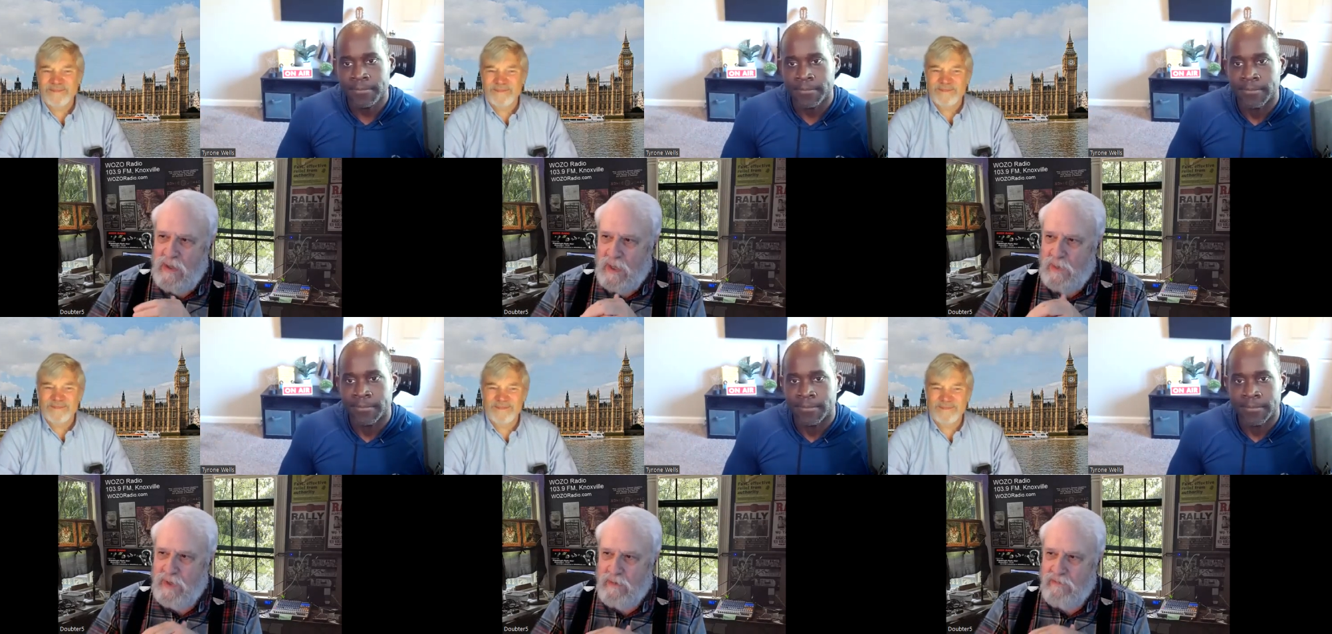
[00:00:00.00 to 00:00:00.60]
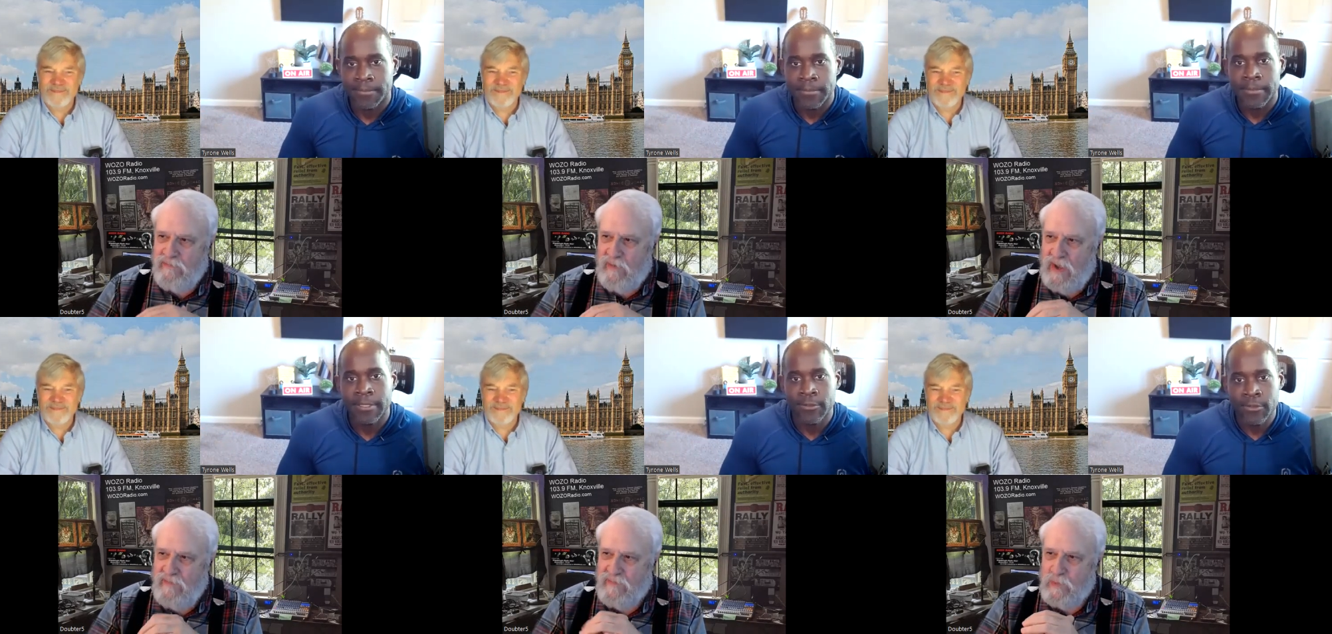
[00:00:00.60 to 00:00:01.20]
Speaker 1: I'm Doubter
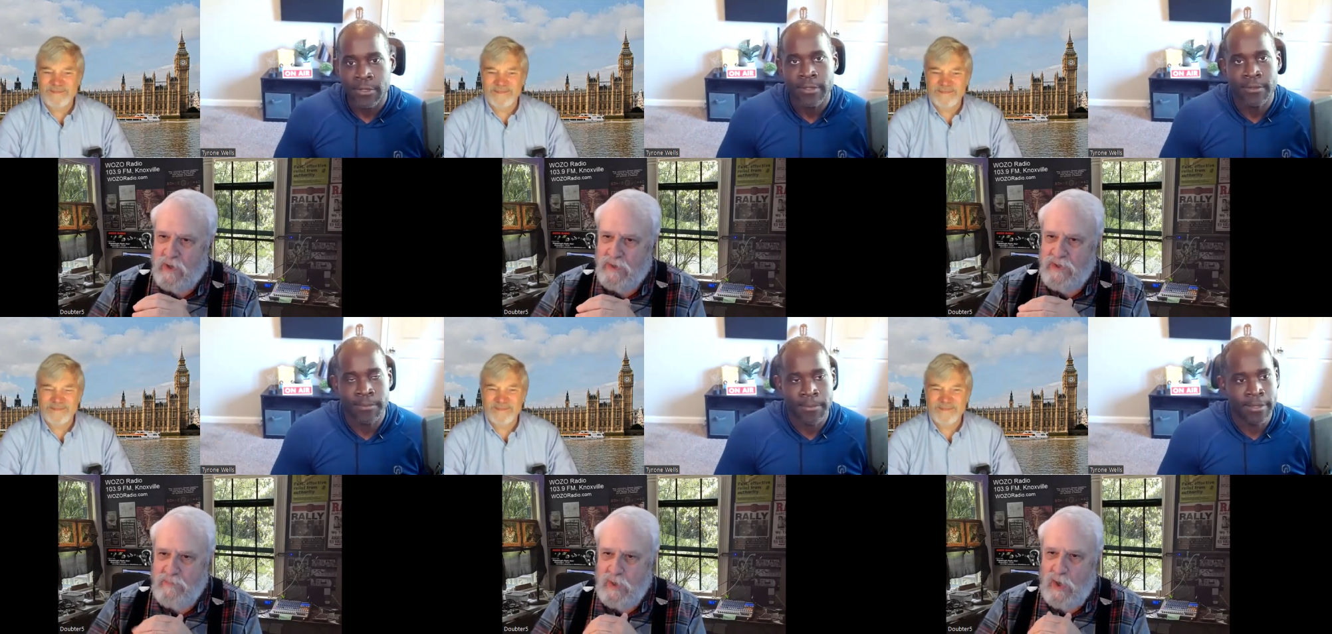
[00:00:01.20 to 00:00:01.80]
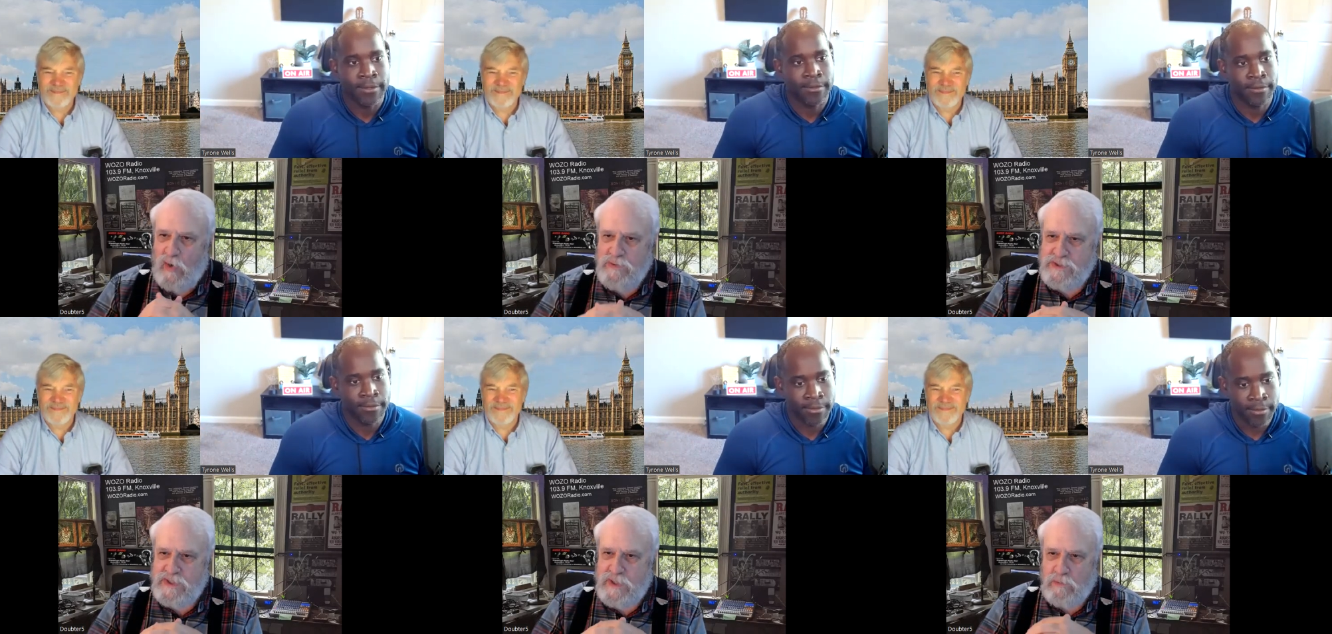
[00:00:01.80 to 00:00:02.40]
Five, and we're on
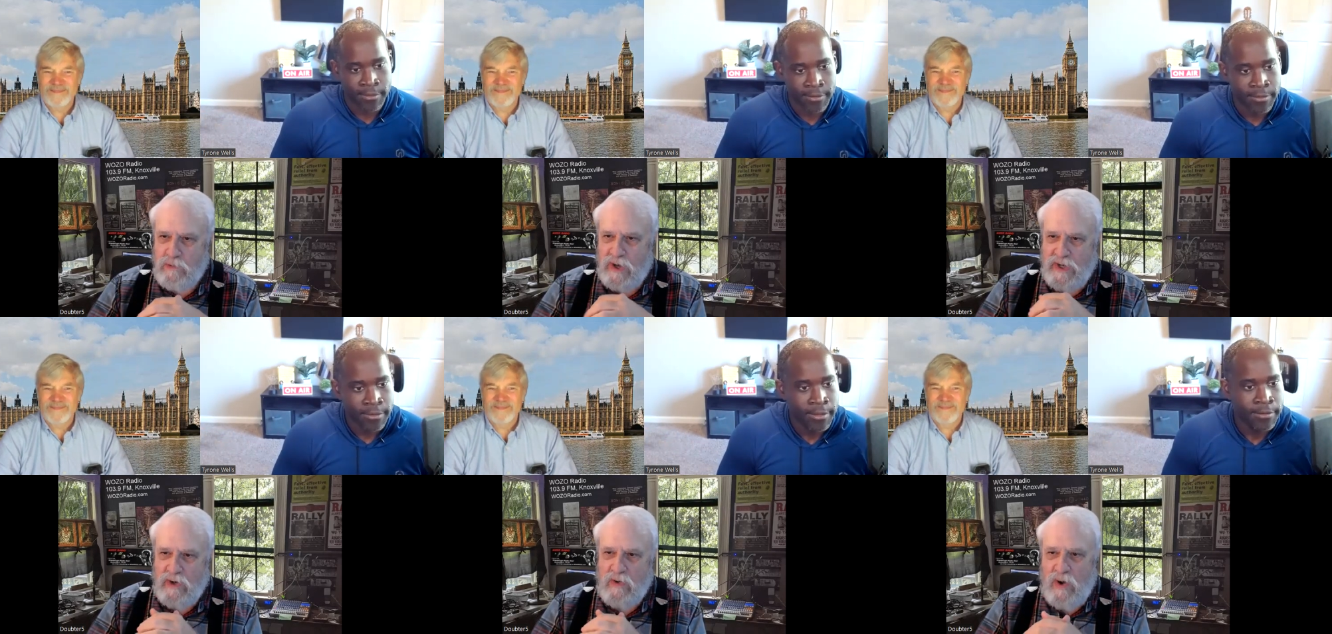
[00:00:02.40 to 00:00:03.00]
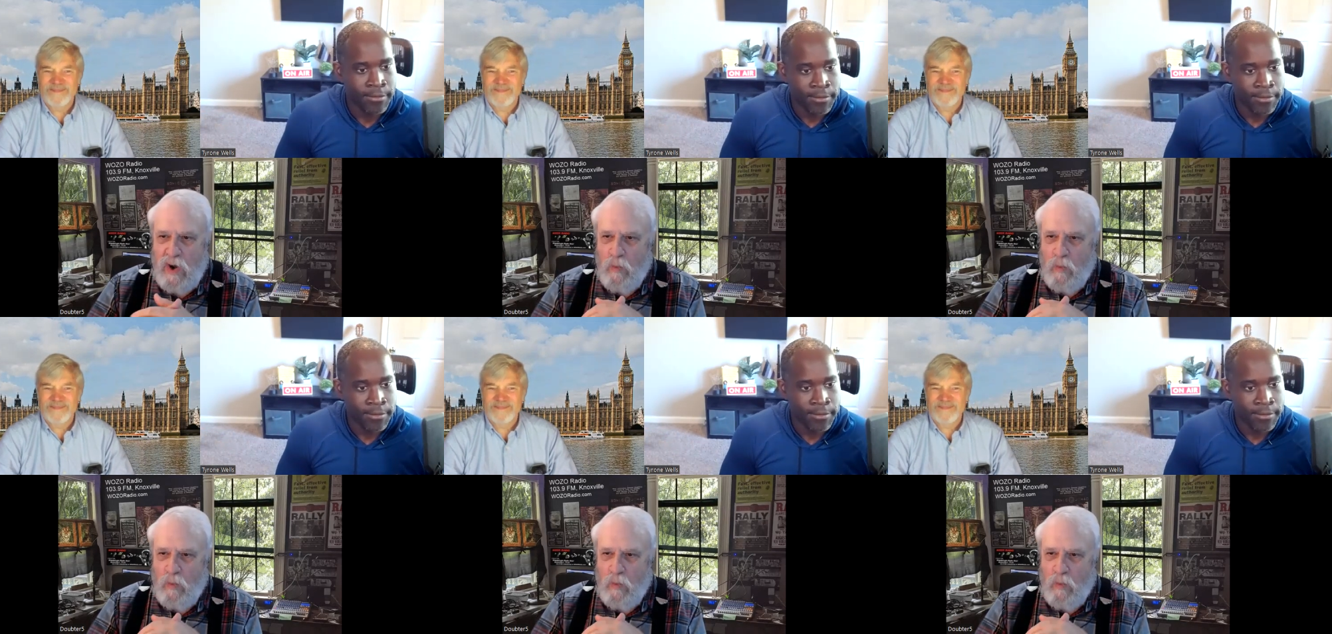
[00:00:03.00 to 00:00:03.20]
WOZO Radio